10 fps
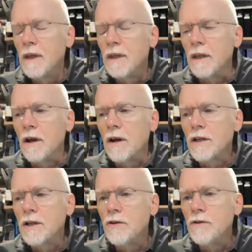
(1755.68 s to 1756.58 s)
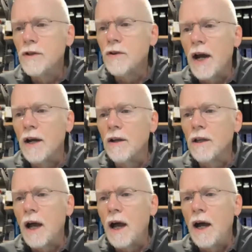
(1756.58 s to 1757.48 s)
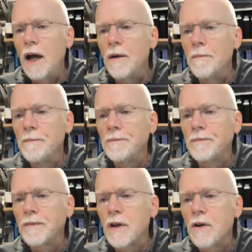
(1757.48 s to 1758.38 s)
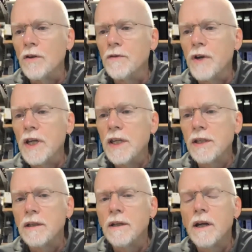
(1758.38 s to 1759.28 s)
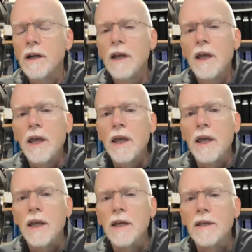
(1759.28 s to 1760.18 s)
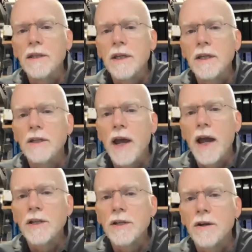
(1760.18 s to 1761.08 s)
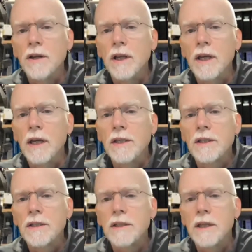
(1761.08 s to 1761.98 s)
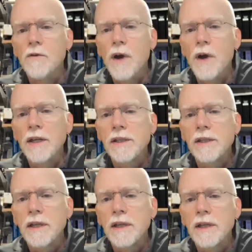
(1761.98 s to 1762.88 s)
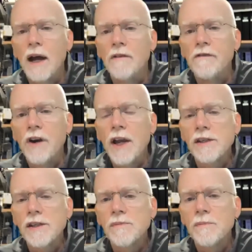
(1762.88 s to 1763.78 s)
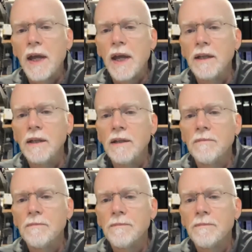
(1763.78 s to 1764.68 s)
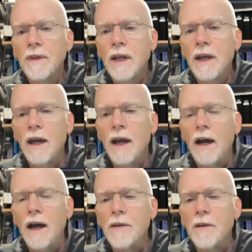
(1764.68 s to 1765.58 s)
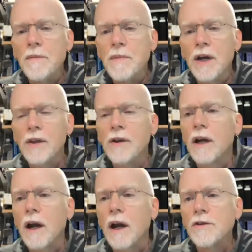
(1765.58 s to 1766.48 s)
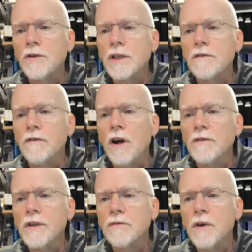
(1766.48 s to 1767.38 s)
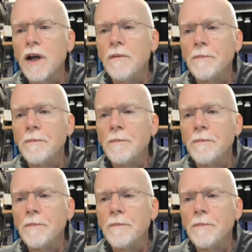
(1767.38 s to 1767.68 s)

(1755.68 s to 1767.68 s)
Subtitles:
LRRK2 trial called Reason is international. It's US, France, Spain. There may be other countries involved as well.